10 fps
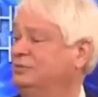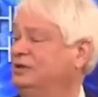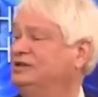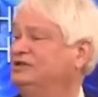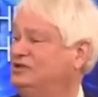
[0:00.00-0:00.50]
It's
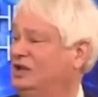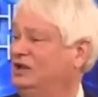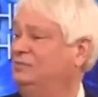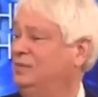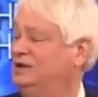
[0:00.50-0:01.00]
going to be the
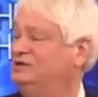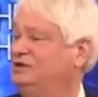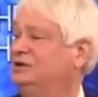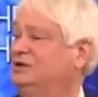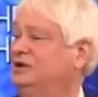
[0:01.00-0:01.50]
same
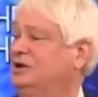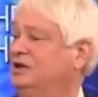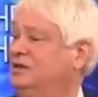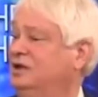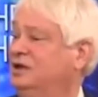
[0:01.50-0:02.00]
basic
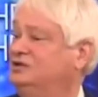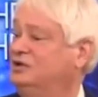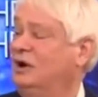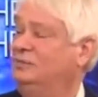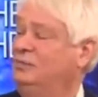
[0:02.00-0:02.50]

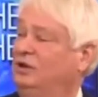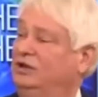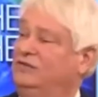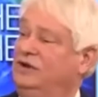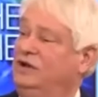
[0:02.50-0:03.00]
thing. And so I
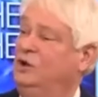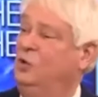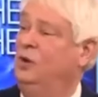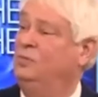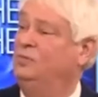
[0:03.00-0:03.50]
believe
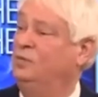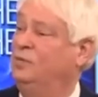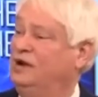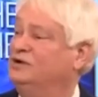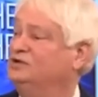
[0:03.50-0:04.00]
what
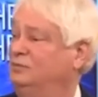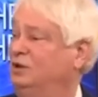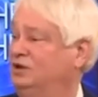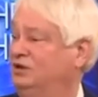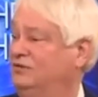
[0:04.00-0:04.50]

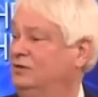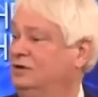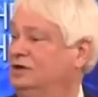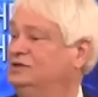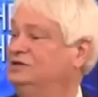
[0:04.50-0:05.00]
prepares a
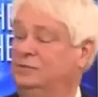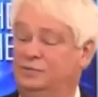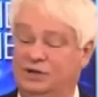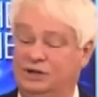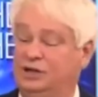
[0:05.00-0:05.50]
believer
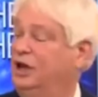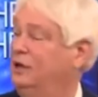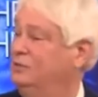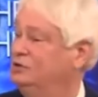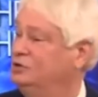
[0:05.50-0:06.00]
is
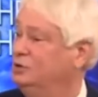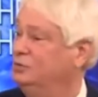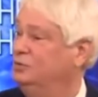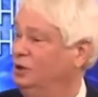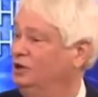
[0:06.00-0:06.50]
being a
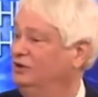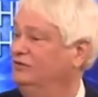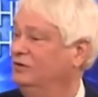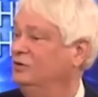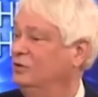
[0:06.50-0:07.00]
mature
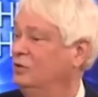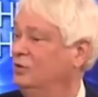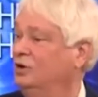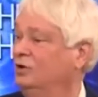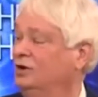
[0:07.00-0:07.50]
believer,
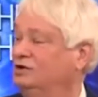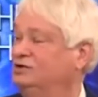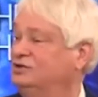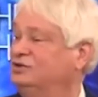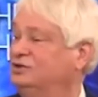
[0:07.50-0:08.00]

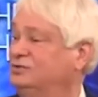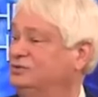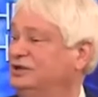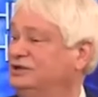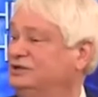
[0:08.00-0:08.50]
regardless of the
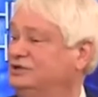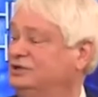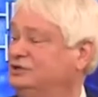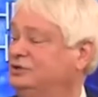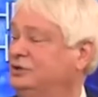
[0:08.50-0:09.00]

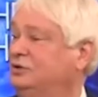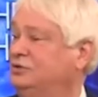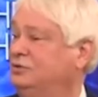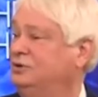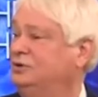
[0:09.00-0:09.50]
circumstances that you
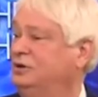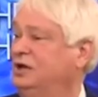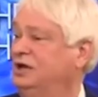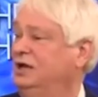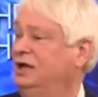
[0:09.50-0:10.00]
go through.
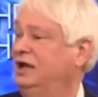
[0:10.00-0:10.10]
